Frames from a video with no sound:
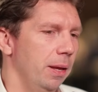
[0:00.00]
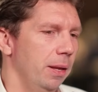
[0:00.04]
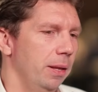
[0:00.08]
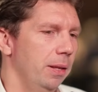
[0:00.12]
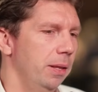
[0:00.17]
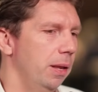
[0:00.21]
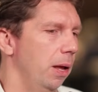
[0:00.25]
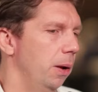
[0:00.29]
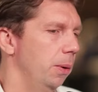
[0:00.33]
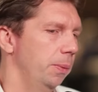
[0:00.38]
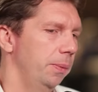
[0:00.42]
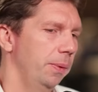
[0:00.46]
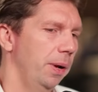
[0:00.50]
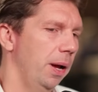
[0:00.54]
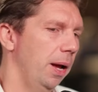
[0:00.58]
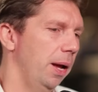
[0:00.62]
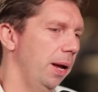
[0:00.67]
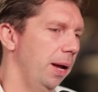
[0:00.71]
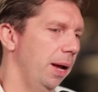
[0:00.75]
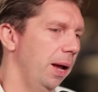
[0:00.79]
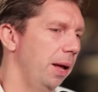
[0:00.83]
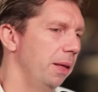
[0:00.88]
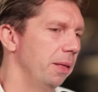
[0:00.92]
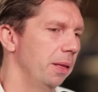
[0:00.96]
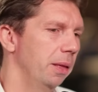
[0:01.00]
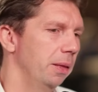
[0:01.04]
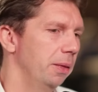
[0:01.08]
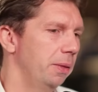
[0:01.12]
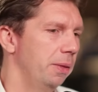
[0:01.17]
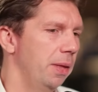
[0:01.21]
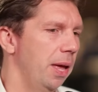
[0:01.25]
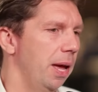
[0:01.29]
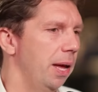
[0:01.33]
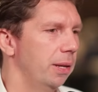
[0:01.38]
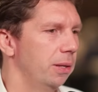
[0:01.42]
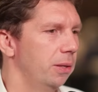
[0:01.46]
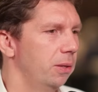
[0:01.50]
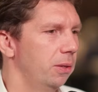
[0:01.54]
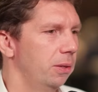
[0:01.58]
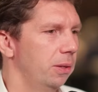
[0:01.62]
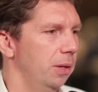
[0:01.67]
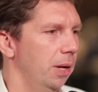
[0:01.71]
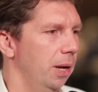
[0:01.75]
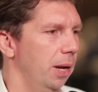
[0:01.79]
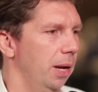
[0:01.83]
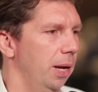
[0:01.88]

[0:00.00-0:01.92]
No, other than that,